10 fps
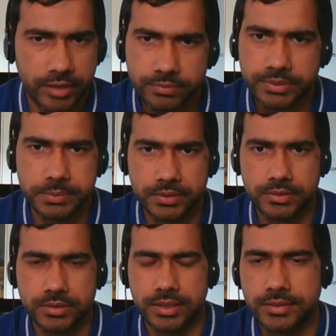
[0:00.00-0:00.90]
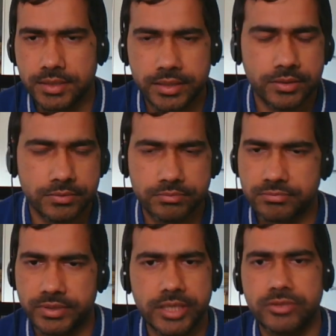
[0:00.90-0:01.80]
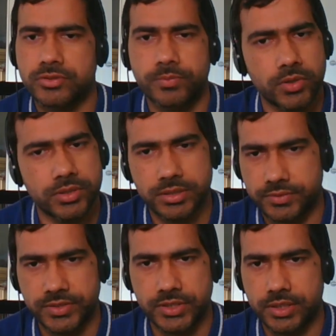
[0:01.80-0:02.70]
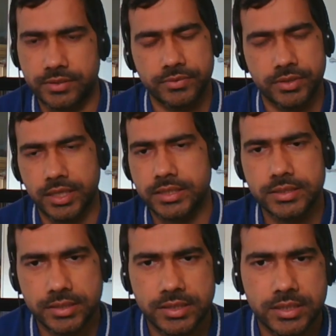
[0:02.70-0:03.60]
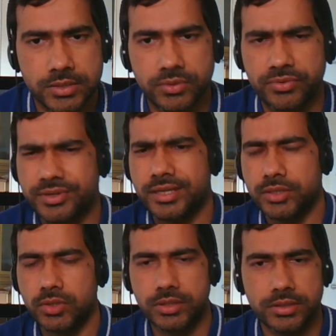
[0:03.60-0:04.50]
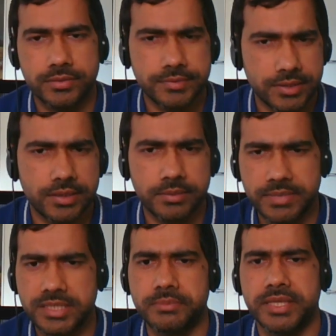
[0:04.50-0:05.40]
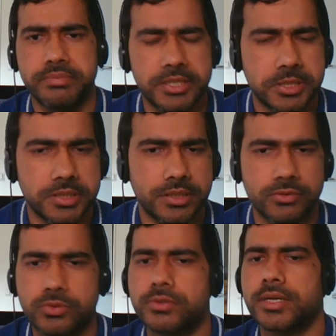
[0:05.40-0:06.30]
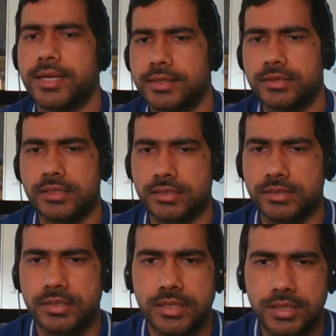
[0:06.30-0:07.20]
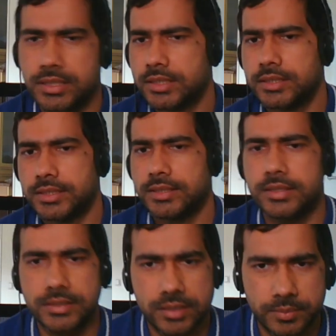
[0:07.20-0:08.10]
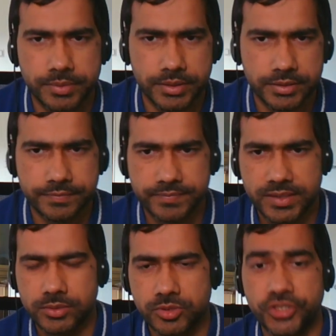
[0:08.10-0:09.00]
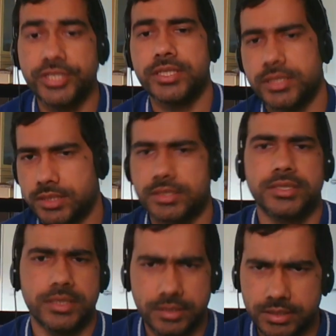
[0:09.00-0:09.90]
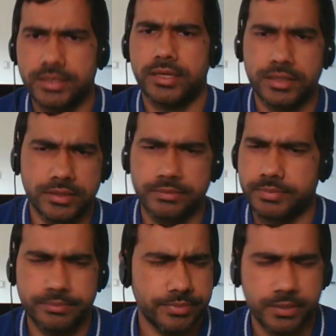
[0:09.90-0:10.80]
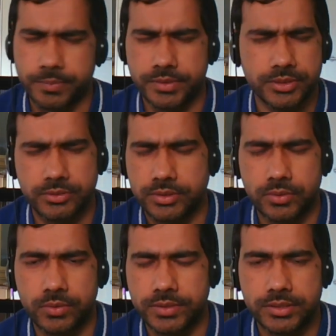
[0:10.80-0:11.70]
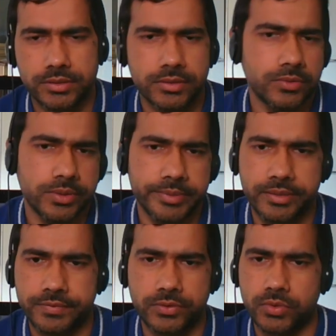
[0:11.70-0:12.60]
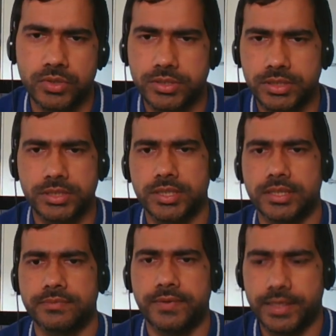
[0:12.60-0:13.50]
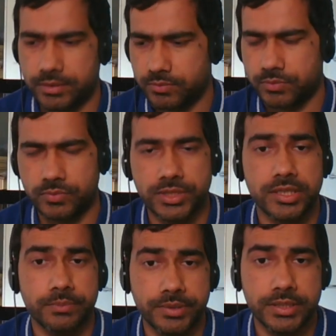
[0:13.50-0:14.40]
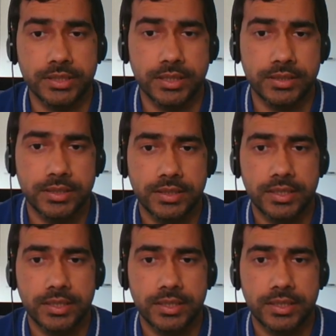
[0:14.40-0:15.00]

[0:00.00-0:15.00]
smart people, and they're ready to sponsor visa for that. So if you're really good, if you're an amazing mathematician, you should try in these companies, you know, G Research and other companies. You can always do a bit of a Google search and find which companies are,